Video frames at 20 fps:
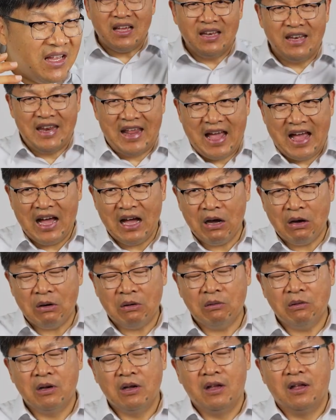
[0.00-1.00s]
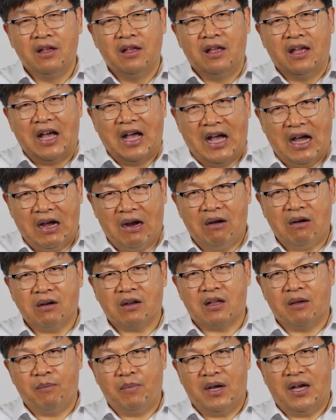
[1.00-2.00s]
Now, our
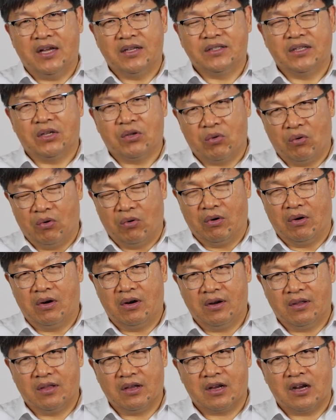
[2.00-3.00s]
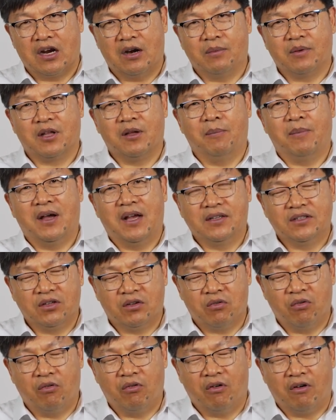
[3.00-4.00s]
composite core, the carbon
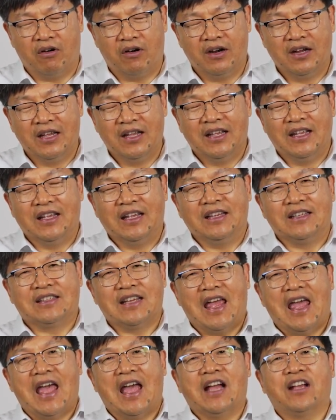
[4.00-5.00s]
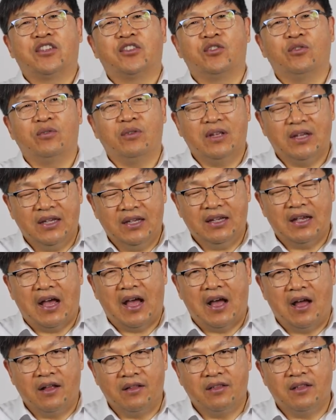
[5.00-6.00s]
composite core, is actually
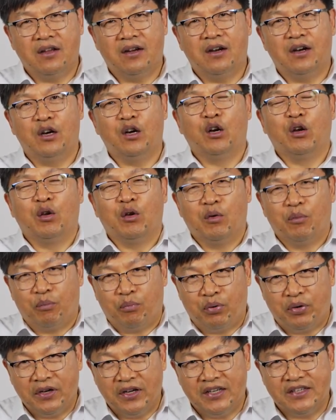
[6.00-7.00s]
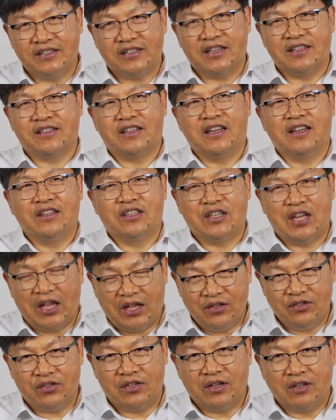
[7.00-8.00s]
under pre-existing
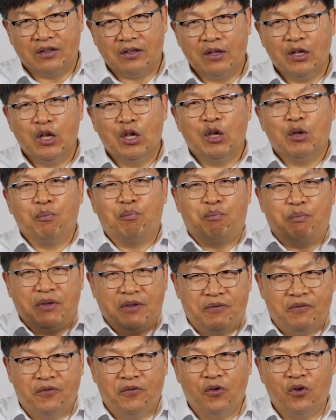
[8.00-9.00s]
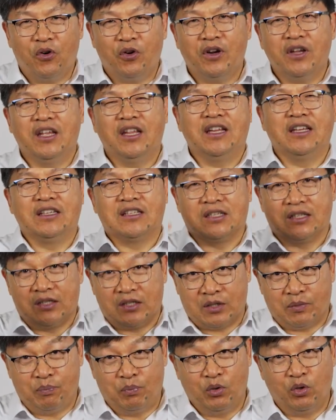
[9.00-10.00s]
tension before it is
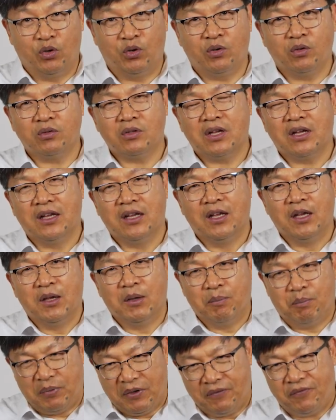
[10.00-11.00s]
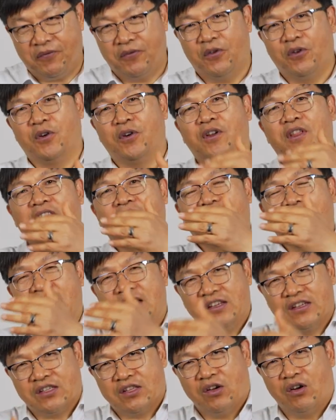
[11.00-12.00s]
spooled, before they are
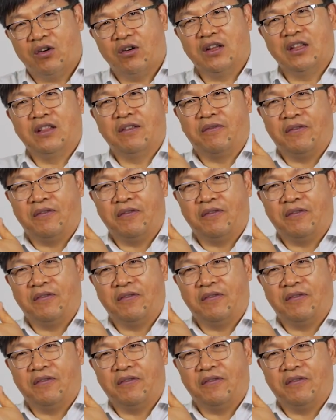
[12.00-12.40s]
installed in the